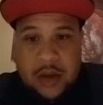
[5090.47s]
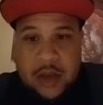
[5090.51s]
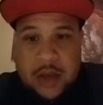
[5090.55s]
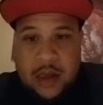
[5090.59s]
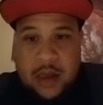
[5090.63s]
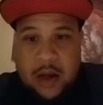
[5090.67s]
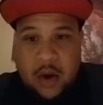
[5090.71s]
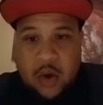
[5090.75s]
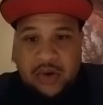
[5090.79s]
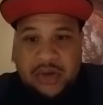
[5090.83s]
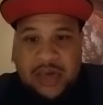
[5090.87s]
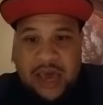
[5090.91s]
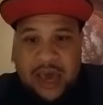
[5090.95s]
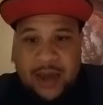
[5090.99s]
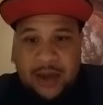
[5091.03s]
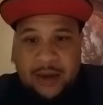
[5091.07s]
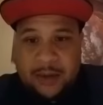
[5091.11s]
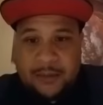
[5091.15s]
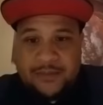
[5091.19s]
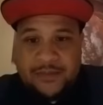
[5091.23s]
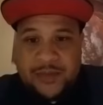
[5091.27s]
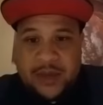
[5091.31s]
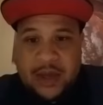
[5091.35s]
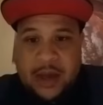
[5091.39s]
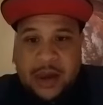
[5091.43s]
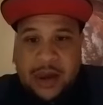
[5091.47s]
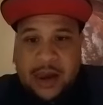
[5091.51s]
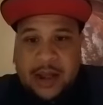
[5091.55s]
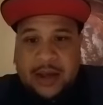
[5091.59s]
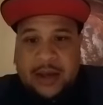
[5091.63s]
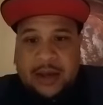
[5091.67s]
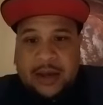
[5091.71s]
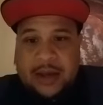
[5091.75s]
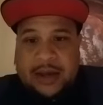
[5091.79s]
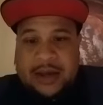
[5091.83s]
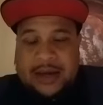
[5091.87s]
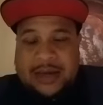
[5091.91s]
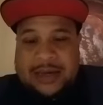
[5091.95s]
Okay?
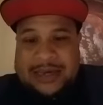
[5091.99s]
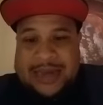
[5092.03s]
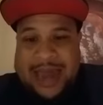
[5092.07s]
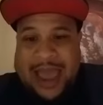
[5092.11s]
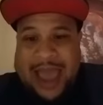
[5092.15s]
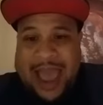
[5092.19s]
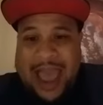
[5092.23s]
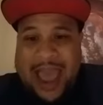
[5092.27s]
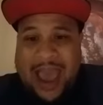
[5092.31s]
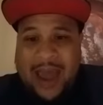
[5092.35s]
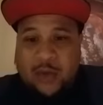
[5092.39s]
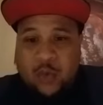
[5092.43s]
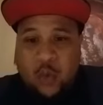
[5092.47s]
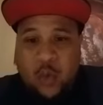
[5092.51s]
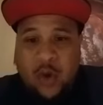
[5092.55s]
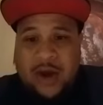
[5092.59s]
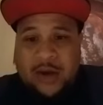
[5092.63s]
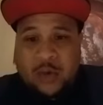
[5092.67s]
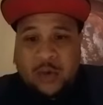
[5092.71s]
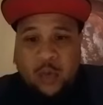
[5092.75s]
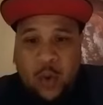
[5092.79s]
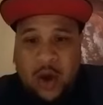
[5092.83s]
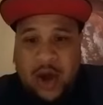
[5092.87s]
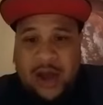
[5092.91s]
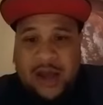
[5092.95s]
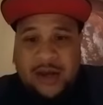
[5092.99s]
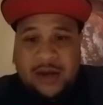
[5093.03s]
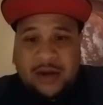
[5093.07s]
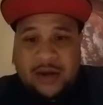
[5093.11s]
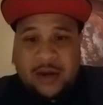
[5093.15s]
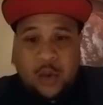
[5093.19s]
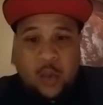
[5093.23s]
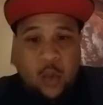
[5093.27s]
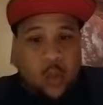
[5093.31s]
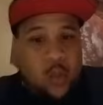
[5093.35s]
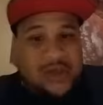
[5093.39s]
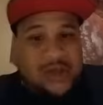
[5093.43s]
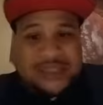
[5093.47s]
911
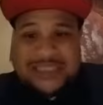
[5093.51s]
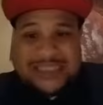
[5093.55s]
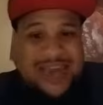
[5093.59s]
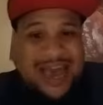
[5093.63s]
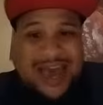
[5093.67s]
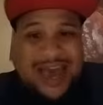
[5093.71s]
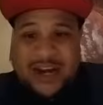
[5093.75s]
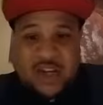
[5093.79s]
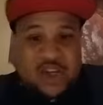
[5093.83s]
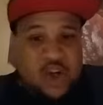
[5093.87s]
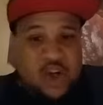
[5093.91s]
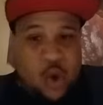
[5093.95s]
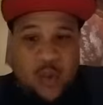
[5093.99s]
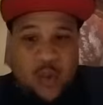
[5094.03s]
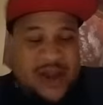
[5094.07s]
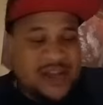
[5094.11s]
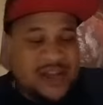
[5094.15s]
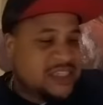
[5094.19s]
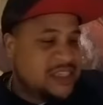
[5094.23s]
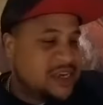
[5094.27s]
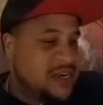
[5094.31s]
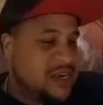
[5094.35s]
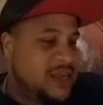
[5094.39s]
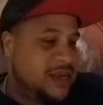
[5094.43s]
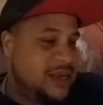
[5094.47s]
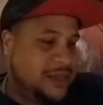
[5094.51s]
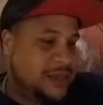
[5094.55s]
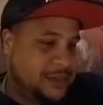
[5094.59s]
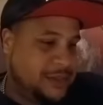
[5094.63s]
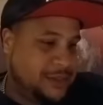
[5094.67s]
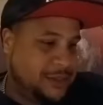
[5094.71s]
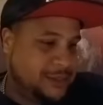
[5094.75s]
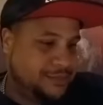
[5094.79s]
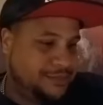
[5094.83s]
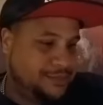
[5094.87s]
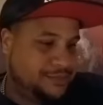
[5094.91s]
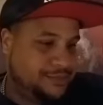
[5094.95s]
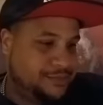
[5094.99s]
was not a coincidence.
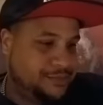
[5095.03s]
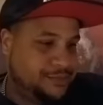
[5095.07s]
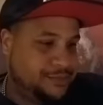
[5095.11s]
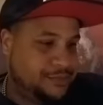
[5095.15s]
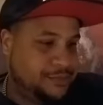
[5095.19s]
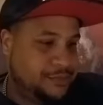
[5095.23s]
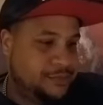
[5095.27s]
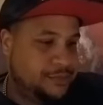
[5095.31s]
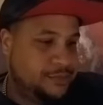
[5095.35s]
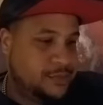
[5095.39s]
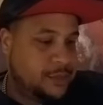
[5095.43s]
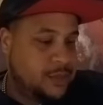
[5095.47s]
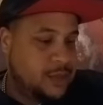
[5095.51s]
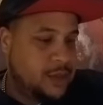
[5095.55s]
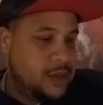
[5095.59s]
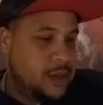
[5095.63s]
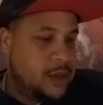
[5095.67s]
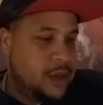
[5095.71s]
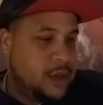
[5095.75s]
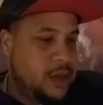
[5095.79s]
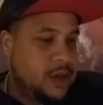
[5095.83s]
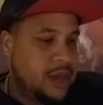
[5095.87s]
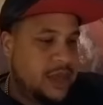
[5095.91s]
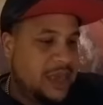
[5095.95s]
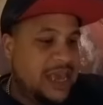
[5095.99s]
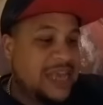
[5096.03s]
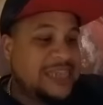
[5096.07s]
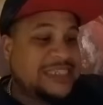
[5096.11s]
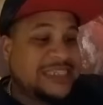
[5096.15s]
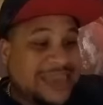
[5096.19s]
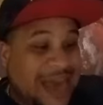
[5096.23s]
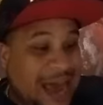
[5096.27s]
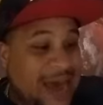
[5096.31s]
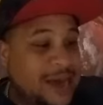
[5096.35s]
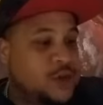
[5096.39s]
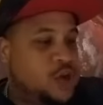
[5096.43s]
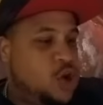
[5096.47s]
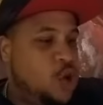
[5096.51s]
It's
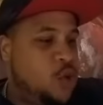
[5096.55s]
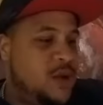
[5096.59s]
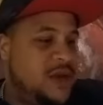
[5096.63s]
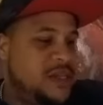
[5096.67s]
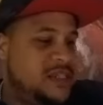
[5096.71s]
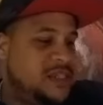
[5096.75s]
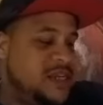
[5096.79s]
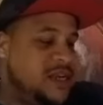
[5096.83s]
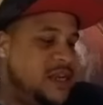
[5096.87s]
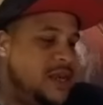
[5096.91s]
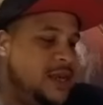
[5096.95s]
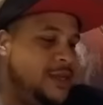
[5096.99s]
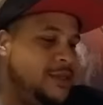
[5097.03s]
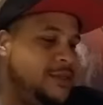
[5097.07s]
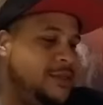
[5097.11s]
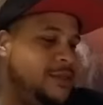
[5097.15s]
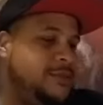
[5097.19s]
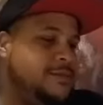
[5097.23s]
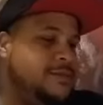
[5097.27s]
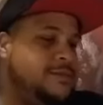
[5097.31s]
not a coincidence.